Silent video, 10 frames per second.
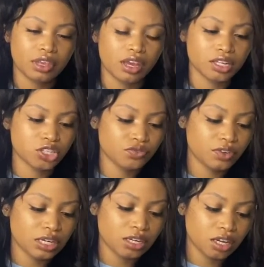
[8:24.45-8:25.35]

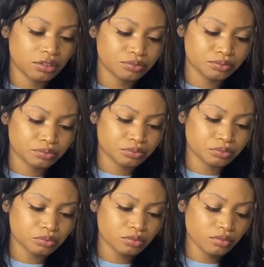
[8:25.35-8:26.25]
intervening.
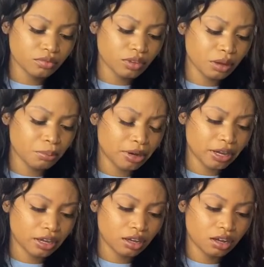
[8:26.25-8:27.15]

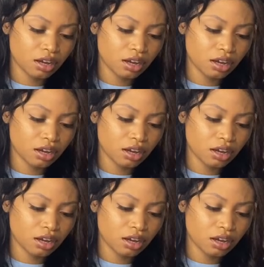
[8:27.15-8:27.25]
But